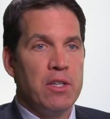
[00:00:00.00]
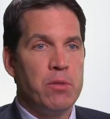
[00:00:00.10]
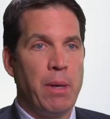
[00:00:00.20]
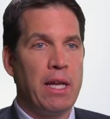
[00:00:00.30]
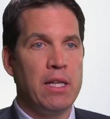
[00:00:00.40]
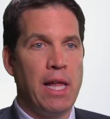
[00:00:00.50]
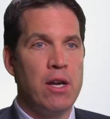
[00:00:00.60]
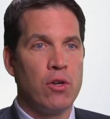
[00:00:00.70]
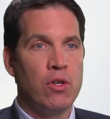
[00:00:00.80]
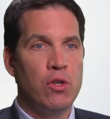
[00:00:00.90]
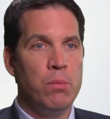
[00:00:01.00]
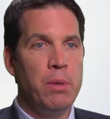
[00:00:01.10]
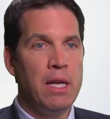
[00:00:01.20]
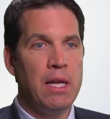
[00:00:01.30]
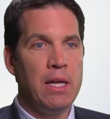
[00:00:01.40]
Speculator could
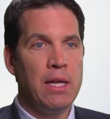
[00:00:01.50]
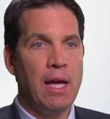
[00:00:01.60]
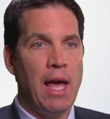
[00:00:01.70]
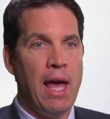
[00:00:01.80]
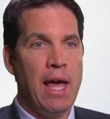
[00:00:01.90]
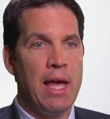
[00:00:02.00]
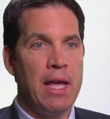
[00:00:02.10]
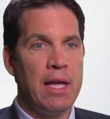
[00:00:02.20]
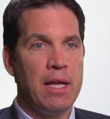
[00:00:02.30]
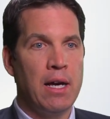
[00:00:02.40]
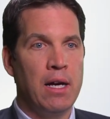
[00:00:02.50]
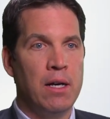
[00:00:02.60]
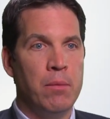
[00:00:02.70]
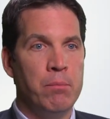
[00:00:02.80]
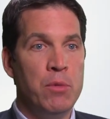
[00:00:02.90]
be a
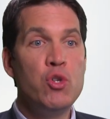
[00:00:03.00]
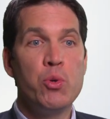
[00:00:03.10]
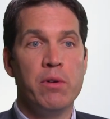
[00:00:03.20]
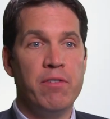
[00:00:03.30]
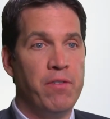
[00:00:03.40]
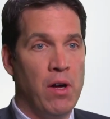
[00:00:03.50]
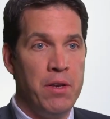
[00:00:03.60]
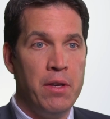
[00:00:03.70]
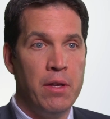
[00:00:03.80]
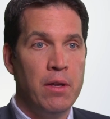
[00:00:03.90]
mutual fund